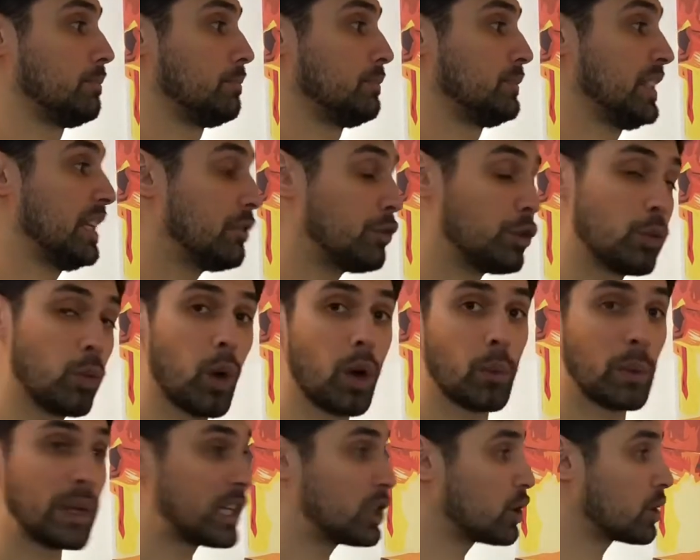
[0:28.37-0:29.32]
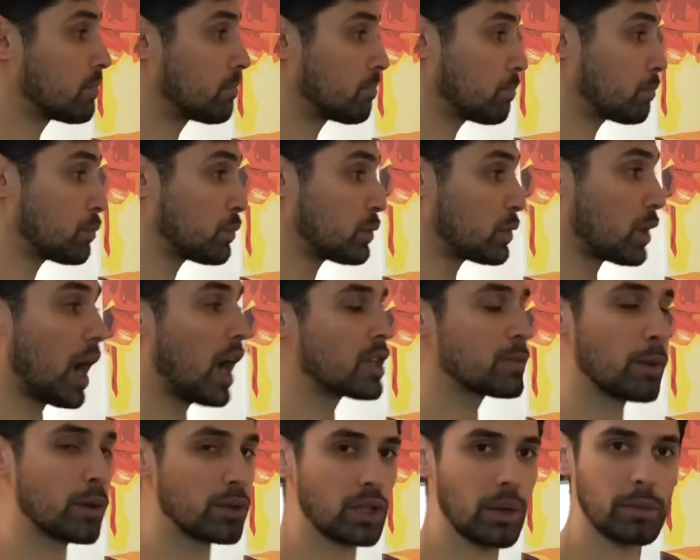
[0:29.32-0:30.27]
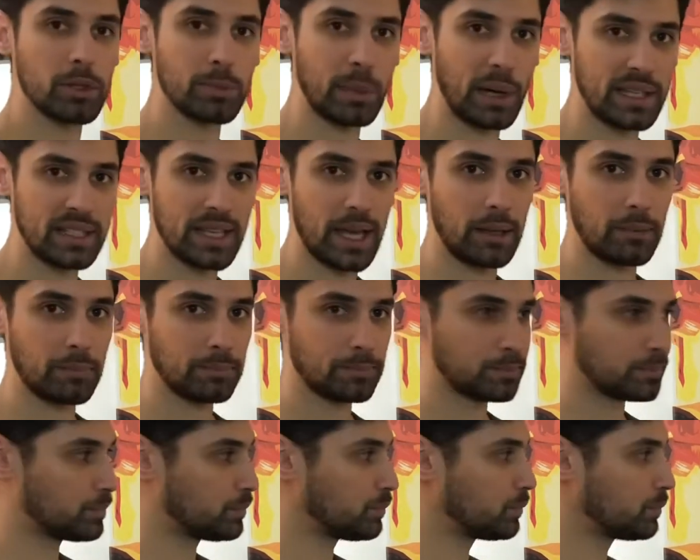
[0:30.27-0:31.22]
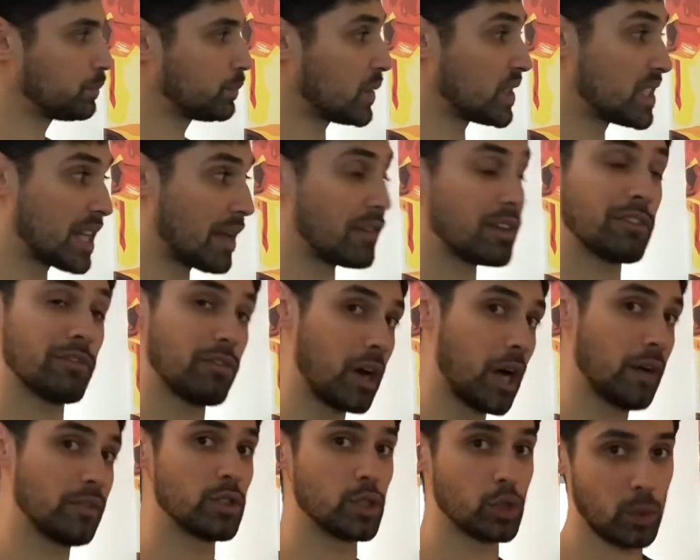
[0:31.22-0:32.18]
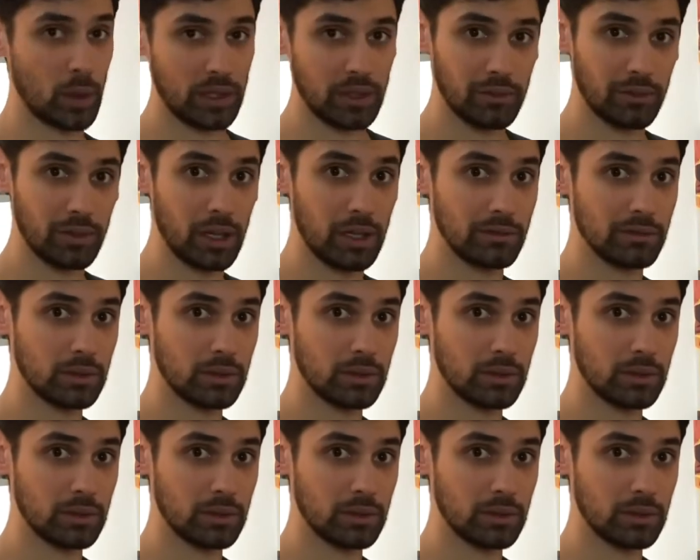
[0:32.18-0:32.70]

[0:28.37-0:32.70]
If you want, we could just times both numbers by 10. 75 to 25.